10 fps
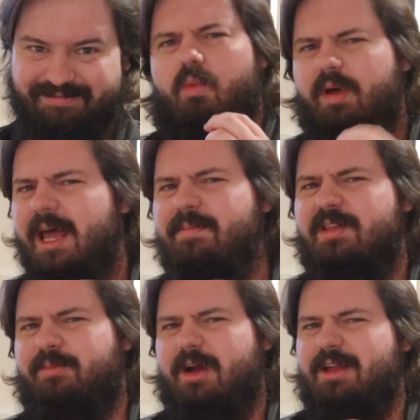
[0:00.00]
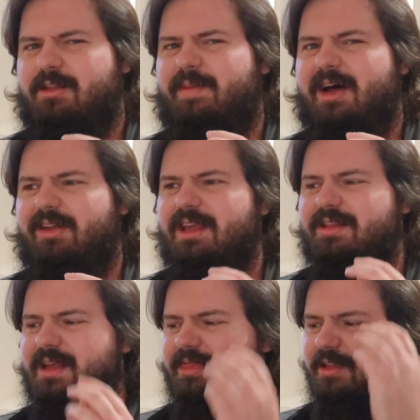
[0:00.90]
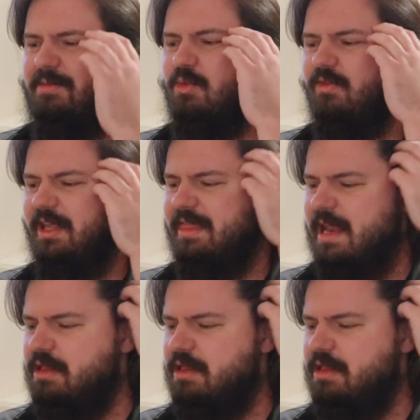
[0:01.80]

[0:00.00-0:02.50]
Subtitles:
What I'm surprised about is that this movie that